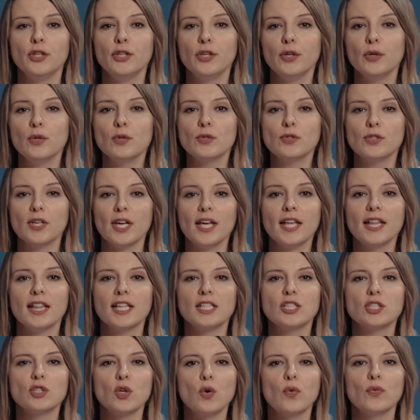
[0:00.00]
News in
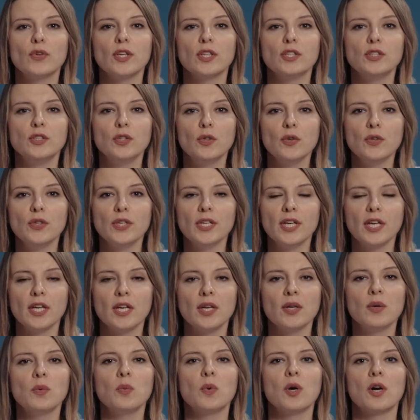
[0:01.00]
the Soviet
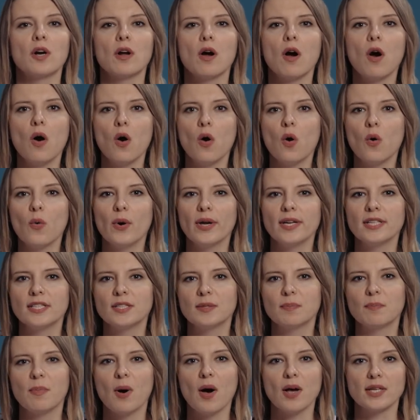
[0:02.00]
Union were
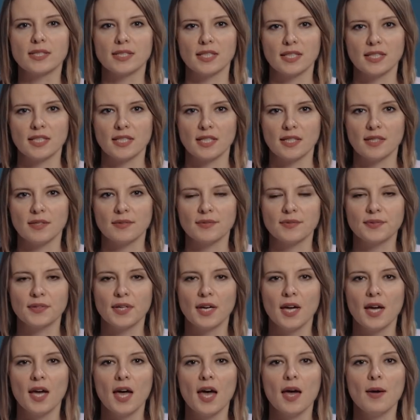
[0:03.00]
always positive,
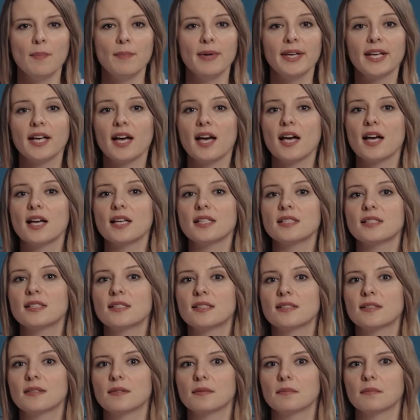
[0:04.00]

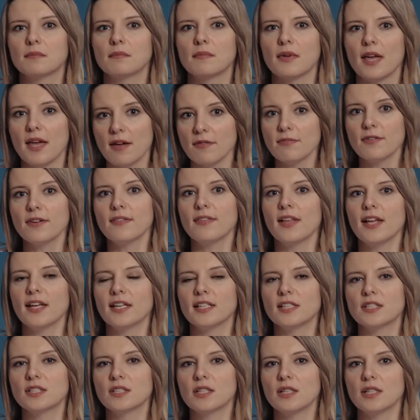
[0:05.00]
because
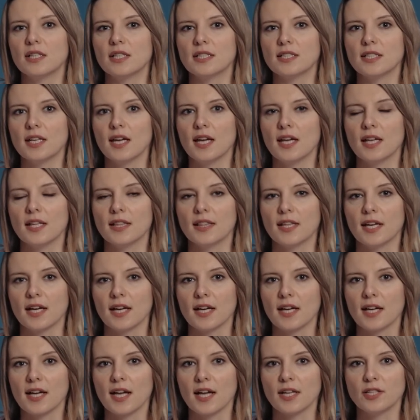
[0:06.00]
everything is good in
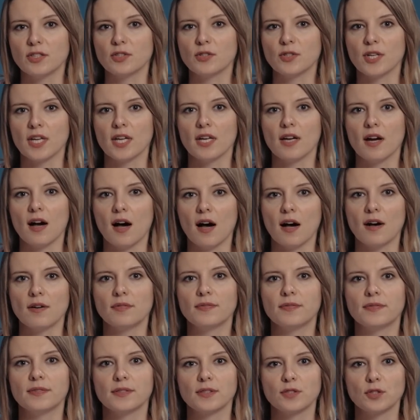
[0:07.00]
the country
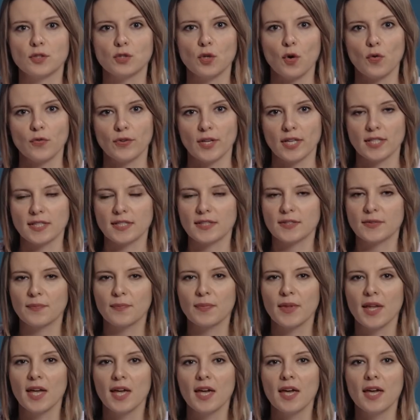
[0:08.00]
of Soviets.
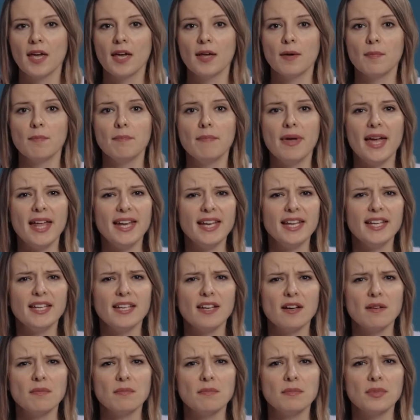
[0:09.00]
Many
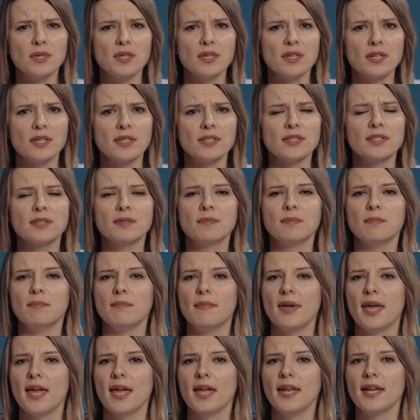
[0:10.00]
numbers,
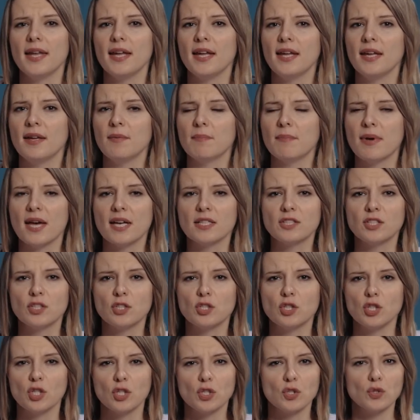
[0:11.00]
many
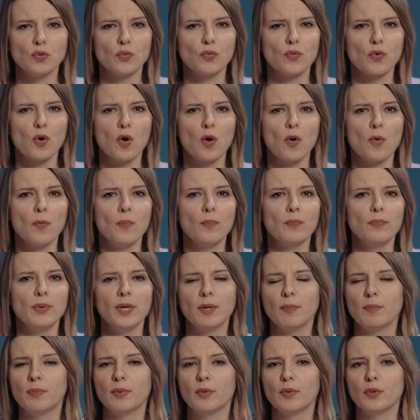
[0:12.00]
messages from
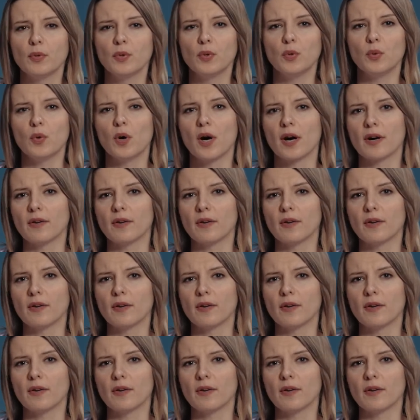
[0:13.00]
people who